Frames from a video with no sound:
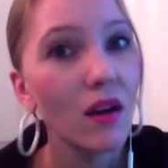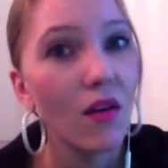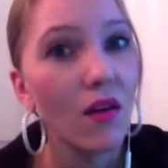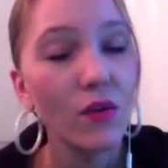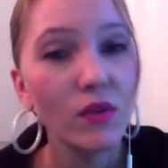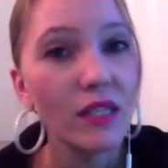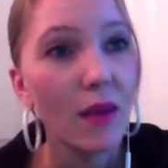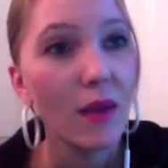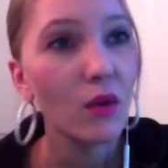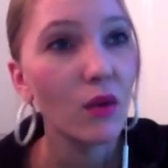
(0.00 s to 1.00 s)
food
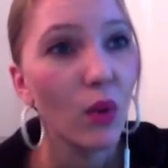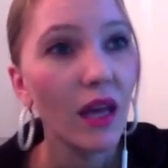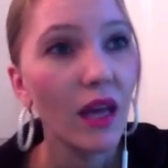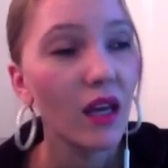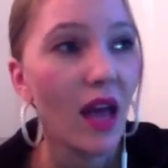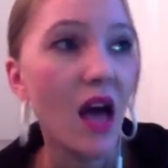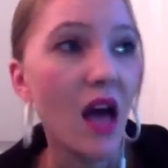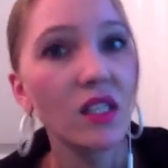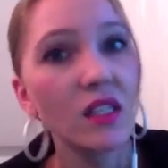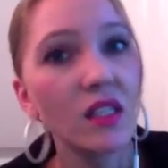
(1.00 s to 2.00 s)
stamps and WIC and cash
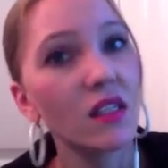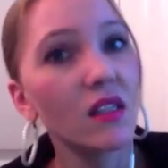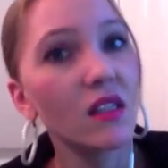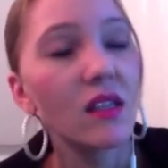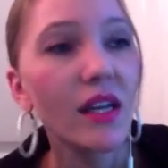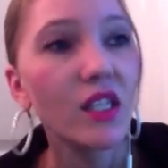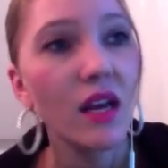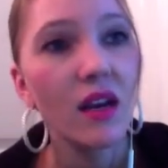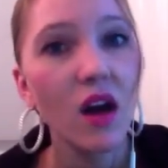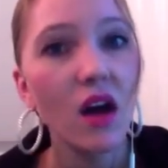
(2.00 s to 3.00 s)
assistance and Section 8
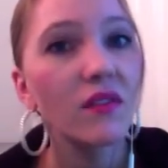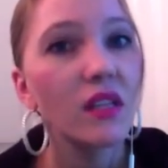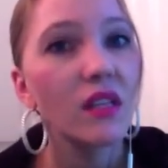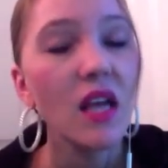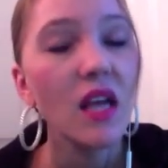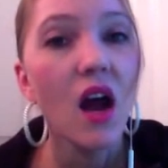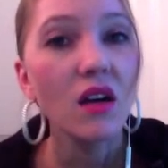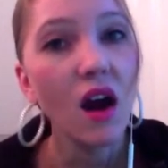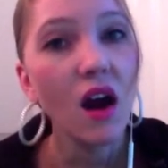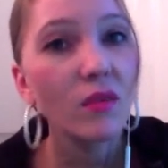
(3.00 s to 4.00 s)
and all of these
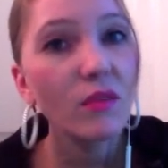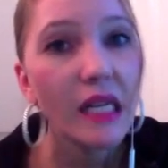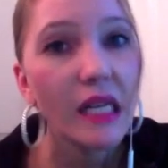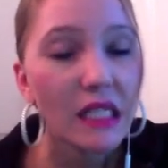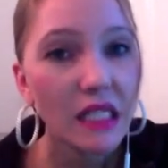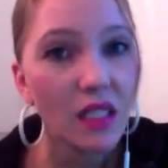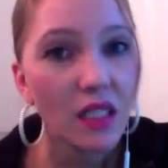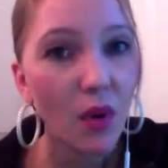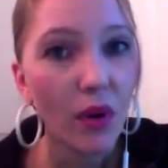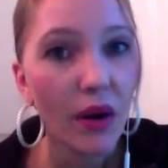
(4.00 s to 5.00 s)
government assistance
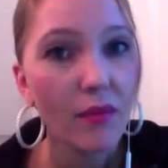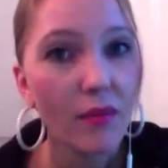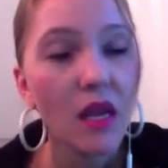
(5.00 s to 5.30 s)
programs,